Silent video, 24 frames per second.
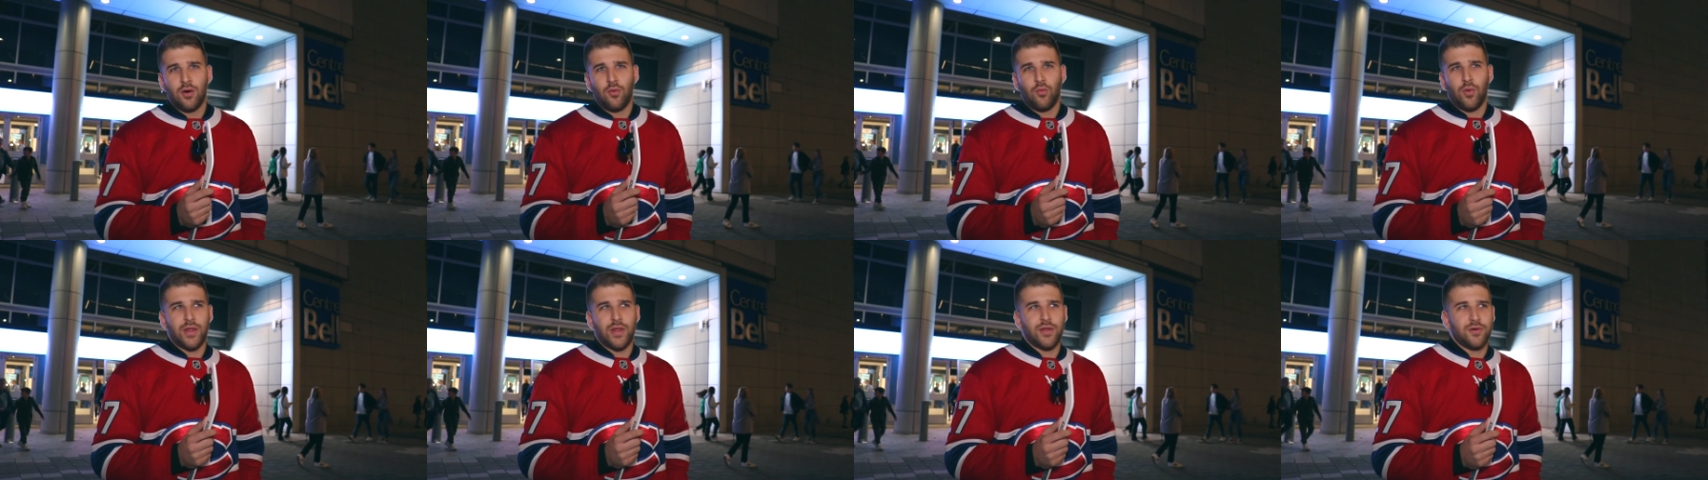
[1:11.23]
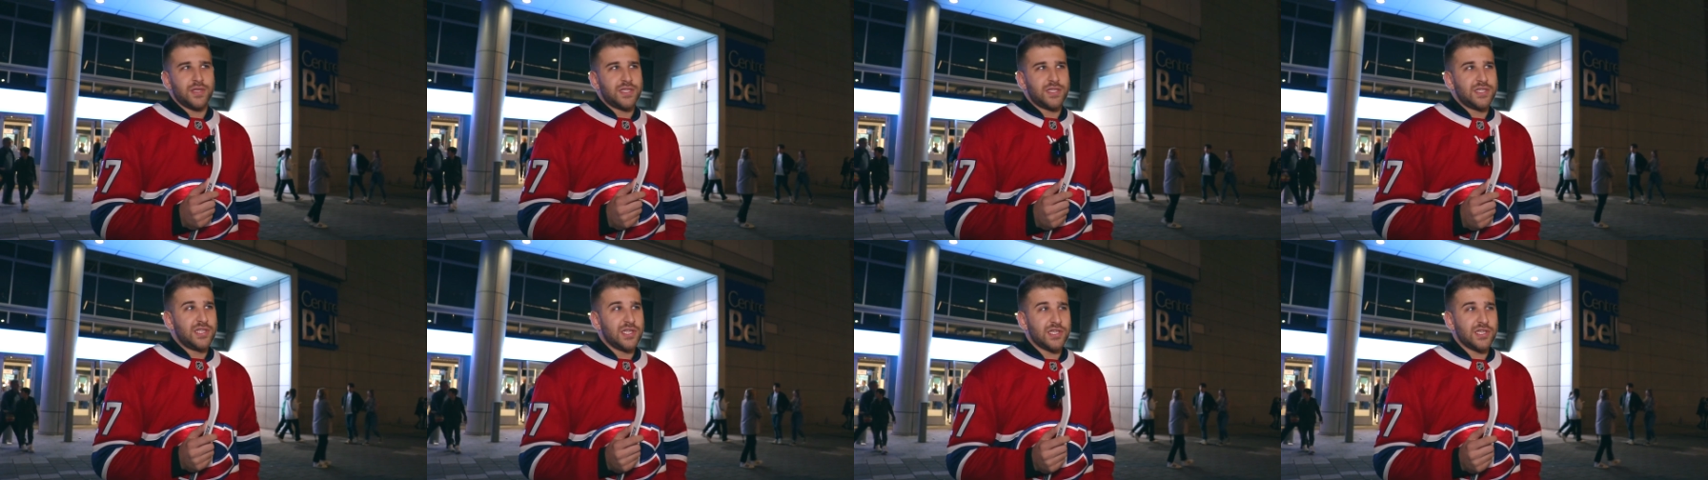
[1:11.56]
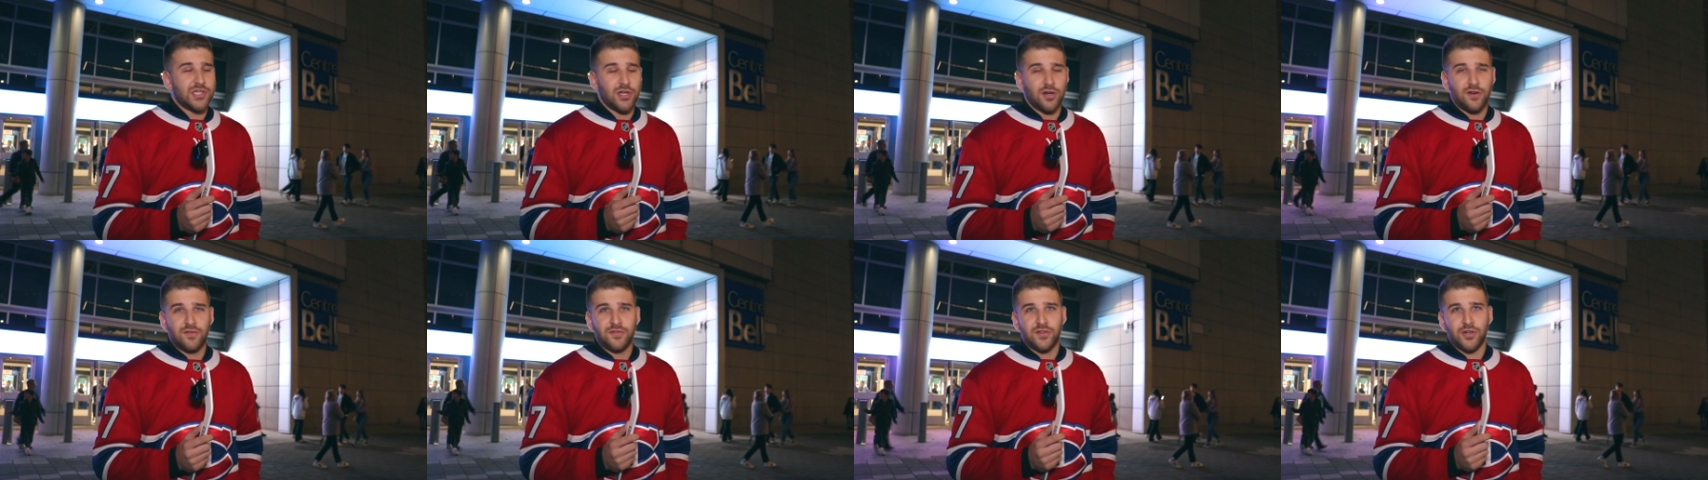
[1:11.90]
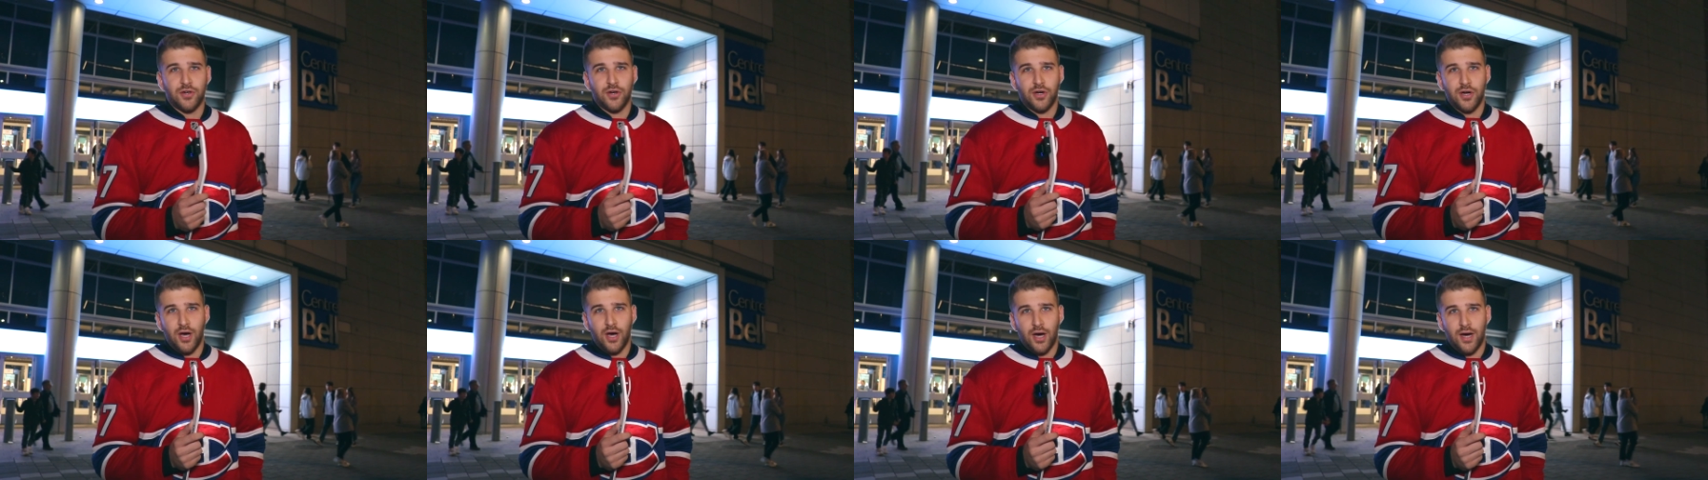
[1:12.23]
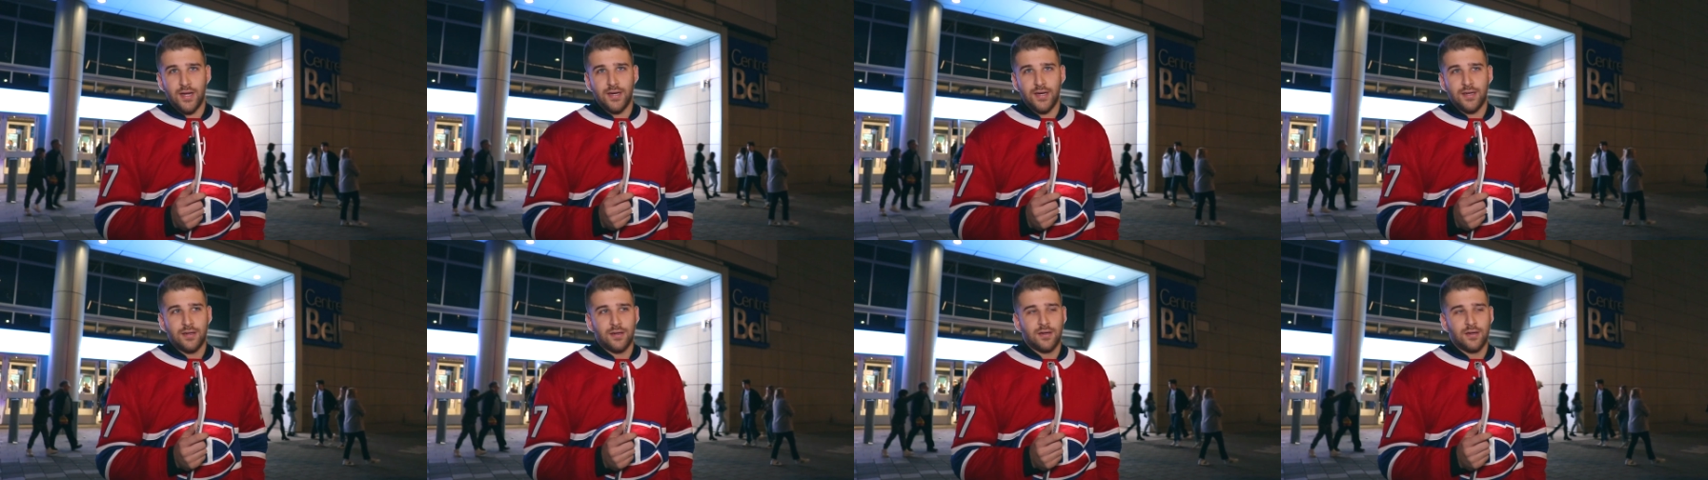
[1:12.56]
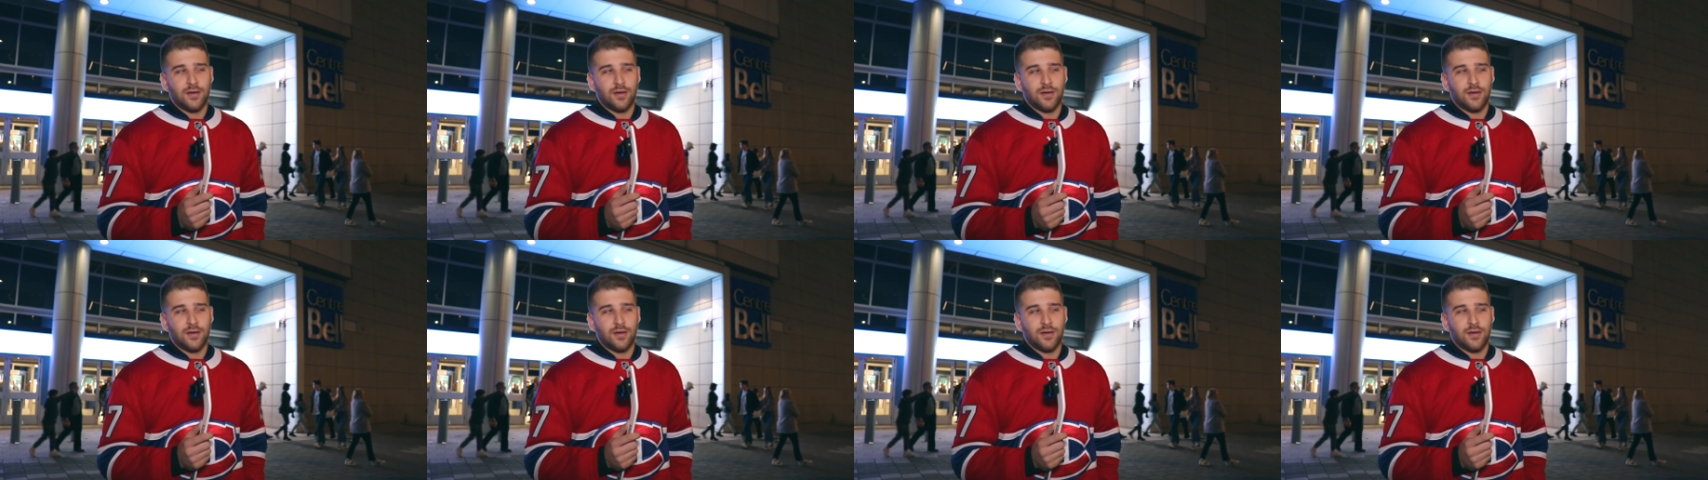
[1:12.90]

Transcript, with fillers: whether it's deserved or not.